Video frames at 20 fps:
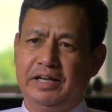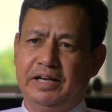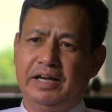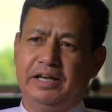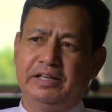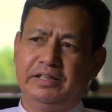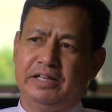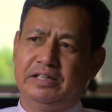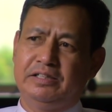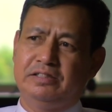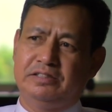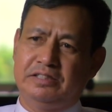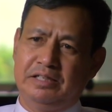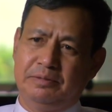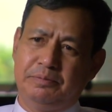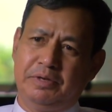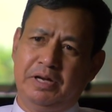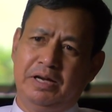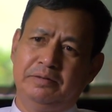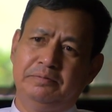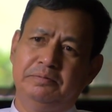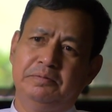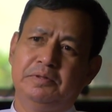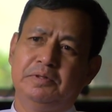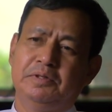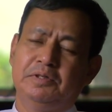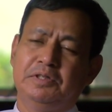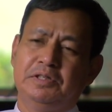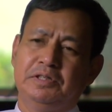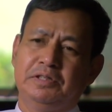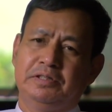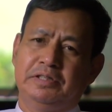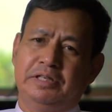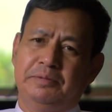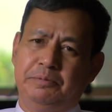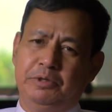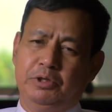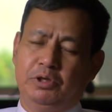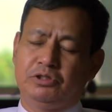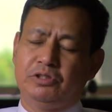And that sometimes,
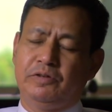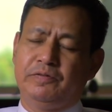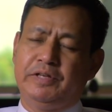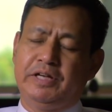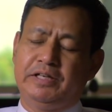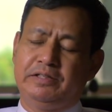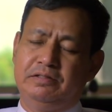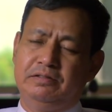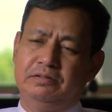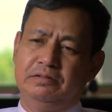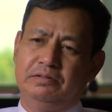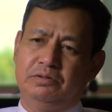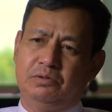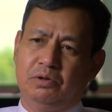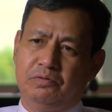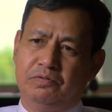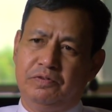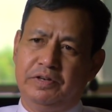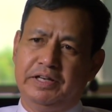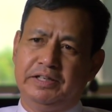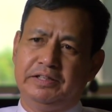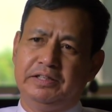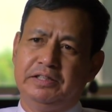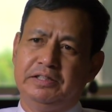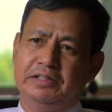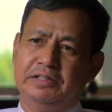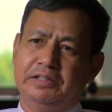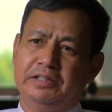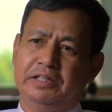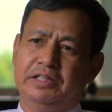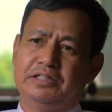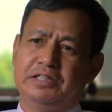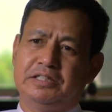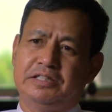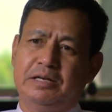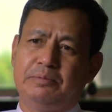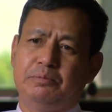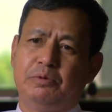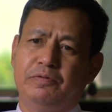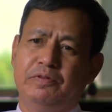that because of that conflict, there's a
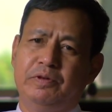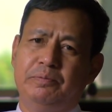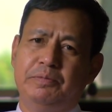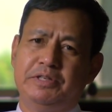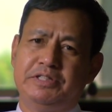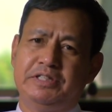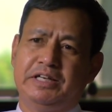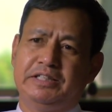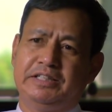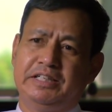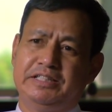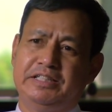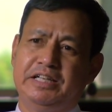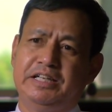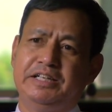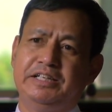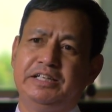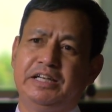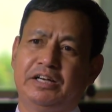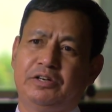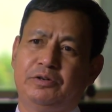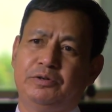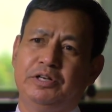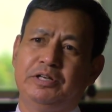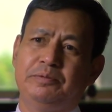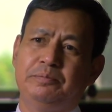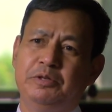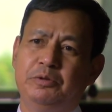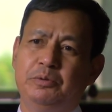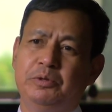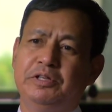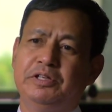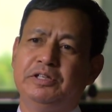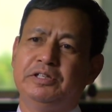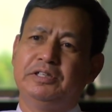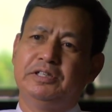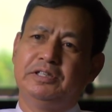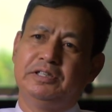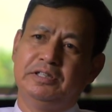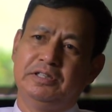some of the misunderstanding that create between
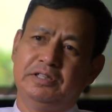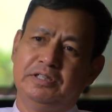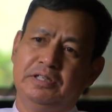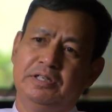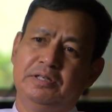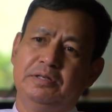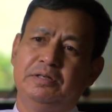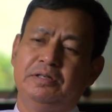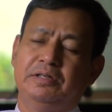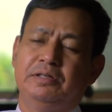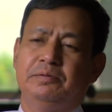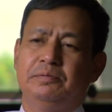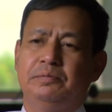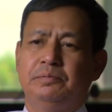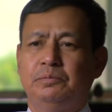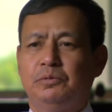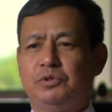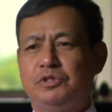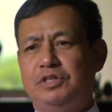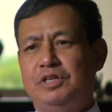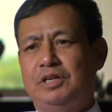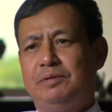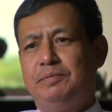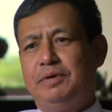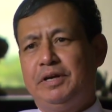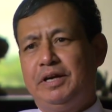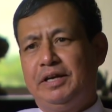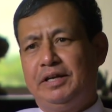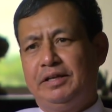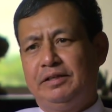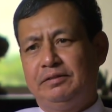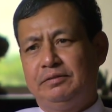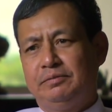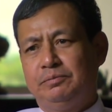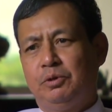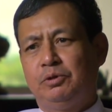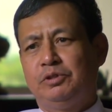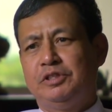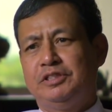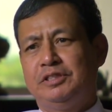the Muslim and
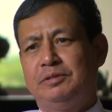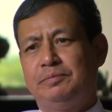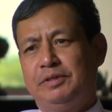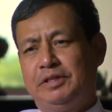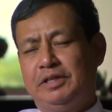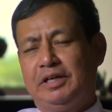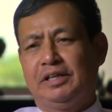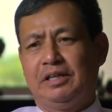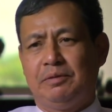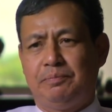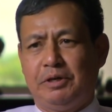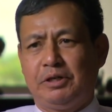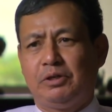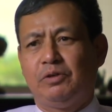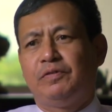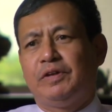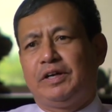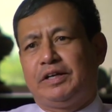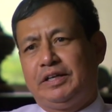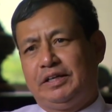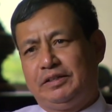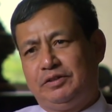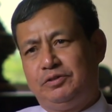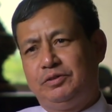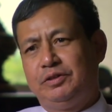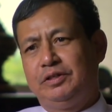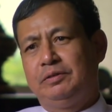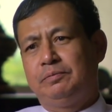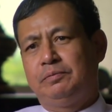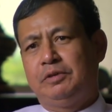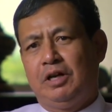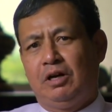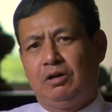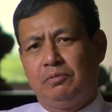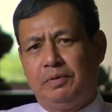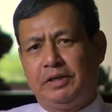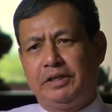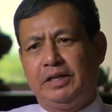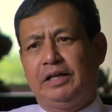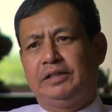Buddhism in other part of the country. Now,
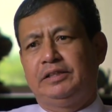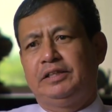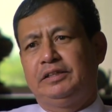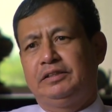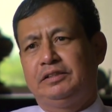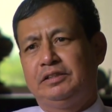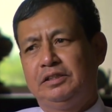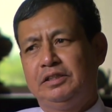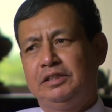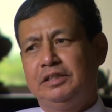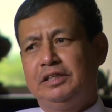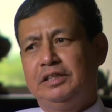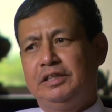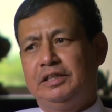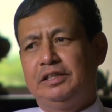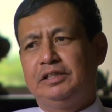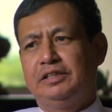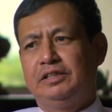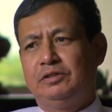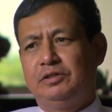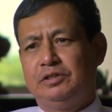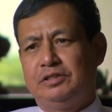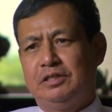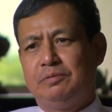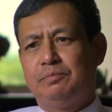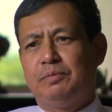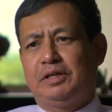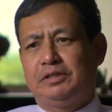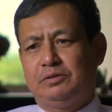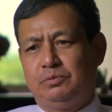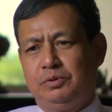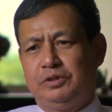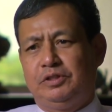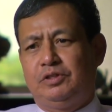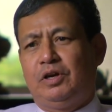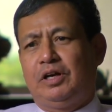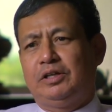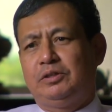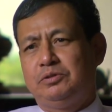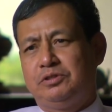but I think in the recent months, we
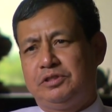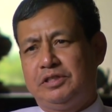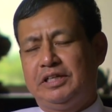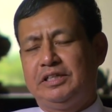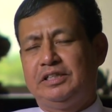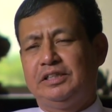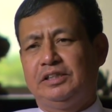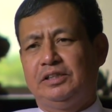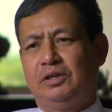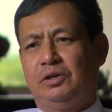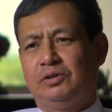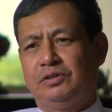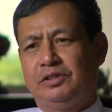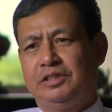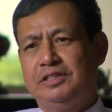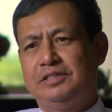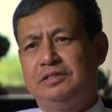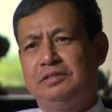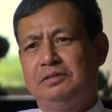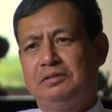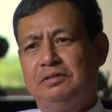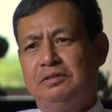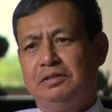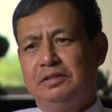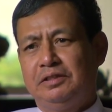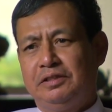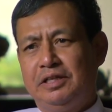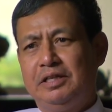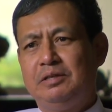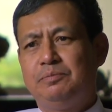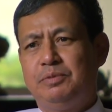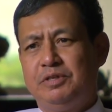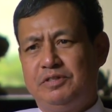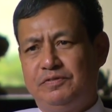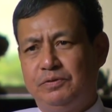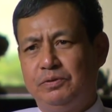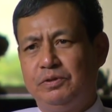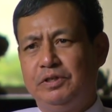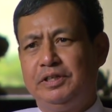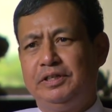try to settle all these things
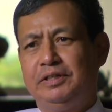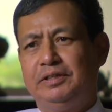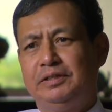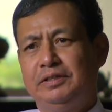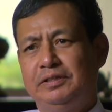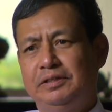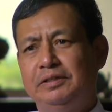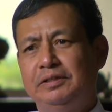peacefully.